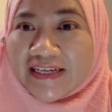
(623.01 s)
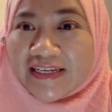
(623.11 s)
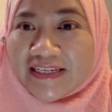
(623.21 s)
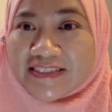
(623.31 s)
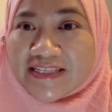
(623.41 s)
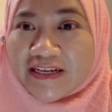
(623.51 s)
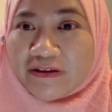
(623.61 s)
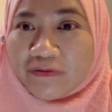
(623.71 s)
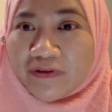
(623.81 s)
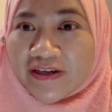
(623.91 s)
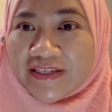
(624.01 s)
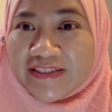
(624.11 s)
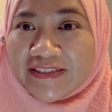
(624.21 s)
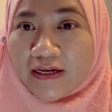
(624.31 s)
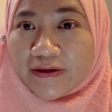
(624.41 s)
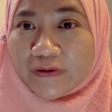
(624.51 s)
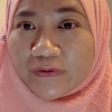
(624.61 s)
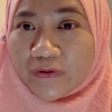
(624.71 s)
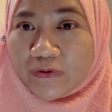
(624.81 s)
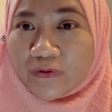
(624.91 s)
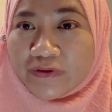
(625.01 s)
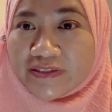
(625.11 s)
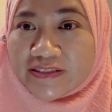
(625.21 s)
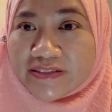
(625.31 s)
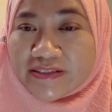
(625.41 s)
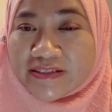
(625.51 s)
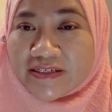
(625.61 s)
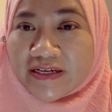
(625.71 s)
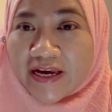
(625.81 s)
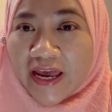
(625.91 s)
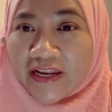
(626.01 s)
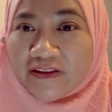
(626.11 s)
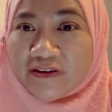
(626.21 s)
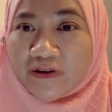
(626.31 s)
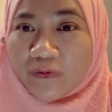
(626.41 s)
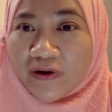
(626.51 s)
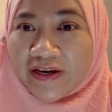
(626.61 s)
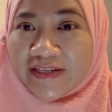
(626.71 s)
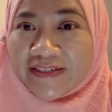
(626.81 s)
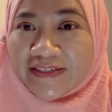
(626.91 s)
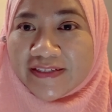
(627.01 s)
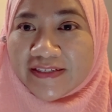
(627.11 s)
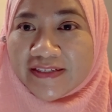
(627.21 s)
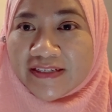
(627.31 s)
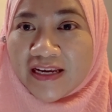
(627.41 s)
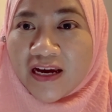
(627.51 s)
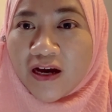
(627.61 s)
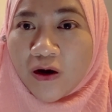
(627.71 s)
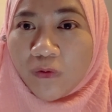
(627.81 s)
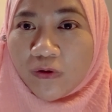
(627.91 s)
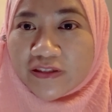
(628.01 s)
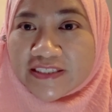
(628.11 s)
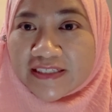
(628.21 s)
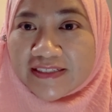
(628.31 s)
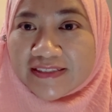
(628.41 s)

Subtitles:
The second one, glucose. And the third one, water.